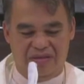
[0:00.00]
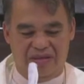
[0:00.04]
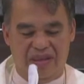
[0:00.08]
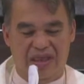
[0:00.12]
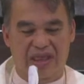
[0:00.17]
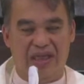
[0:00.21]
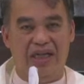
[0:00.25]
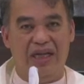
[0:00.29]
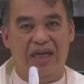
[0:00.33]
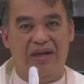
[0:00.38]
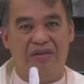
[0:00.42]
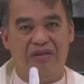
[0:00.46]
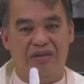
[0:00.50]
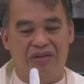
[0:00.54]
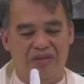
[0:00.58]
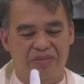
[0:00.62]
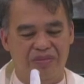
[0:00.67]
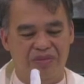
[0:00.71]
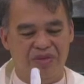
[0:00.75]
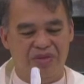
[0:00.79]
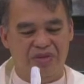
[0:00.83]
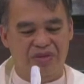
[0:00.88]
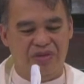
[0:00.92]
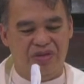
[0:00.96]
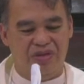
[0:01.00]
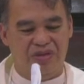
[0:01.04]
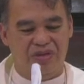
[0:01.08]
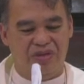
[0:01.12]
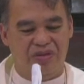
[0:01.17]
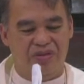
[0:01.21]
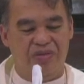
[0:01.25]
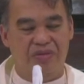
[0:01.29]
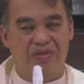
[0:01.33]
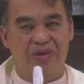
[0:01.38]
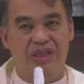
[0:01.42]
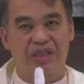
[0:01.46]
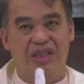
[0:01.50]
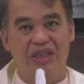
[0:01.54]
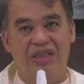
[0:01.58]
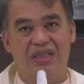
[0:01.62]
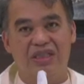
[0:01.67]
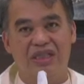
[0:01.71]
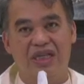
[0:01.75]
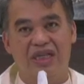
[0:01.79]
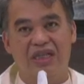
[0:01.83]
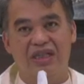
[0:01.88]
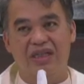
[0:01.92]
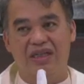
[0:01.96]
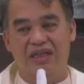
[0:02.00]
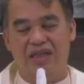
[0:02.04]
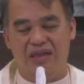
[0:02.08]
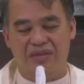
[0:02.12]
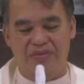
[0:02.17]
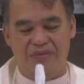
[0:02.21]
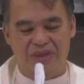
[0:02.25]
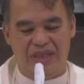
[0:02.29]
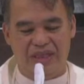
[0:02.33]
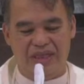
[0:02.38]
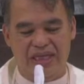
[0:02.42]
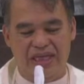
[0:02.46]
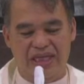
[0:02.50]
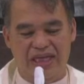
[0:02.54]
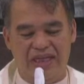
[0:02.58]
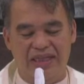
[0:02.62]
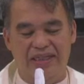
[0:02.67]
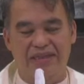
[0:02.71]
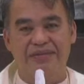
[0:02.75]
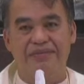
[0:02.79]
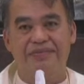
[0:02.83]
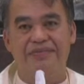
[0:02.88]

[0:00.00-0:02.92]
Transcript: in our communion with each other and with God.